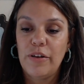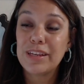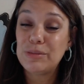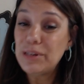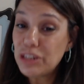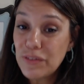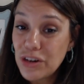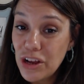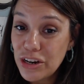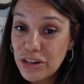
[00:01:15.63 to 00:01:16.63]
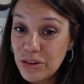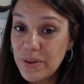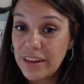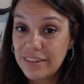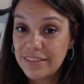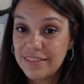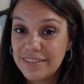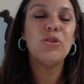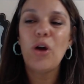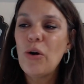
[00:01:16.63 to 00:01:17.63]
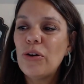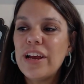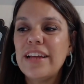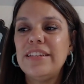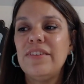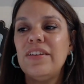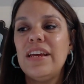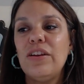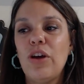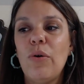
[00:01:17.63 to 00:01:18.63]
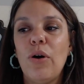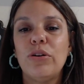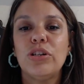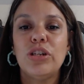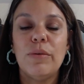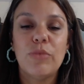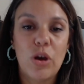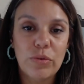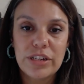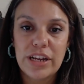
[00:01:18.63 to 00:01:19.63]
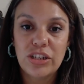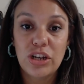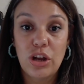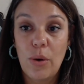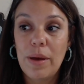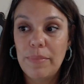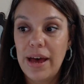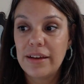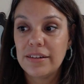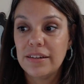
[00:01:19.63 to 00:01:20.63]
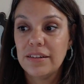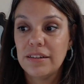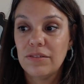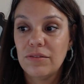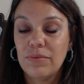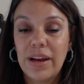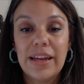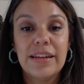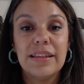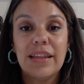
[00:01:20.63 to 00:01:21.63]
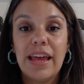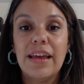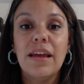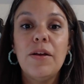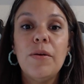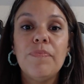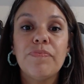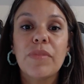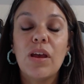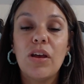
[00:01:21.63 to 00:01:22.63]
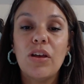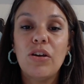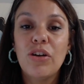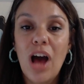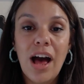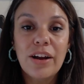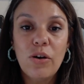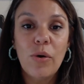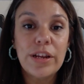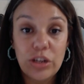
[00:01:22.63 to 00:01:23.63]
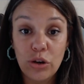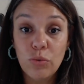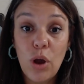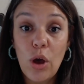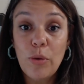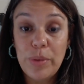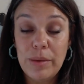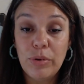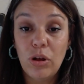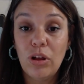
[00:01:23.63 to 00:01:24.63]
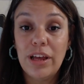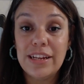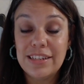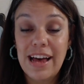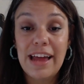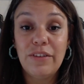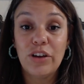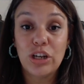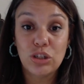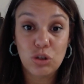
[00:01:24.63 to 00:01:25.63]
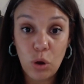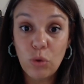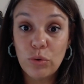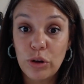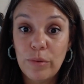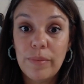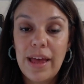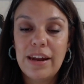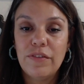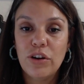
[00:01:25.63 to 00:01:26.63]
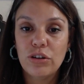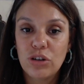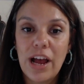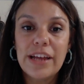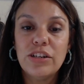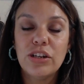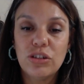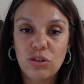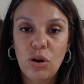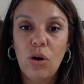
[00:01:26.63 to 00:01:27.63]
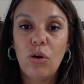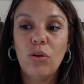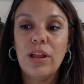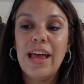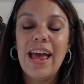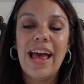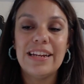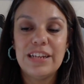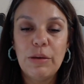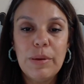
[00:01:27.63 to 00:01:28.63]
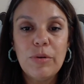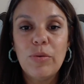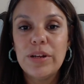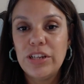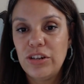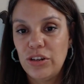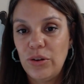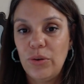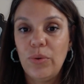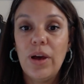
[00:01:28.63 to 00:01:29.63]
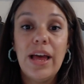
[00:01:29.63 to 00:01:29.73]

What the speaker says: especially if you're not going to do it. No creativity, no ownership, no retention, no impact, right? Like, you're not going to grow people inside of a control room. And if you're trying to control and tell people what to do,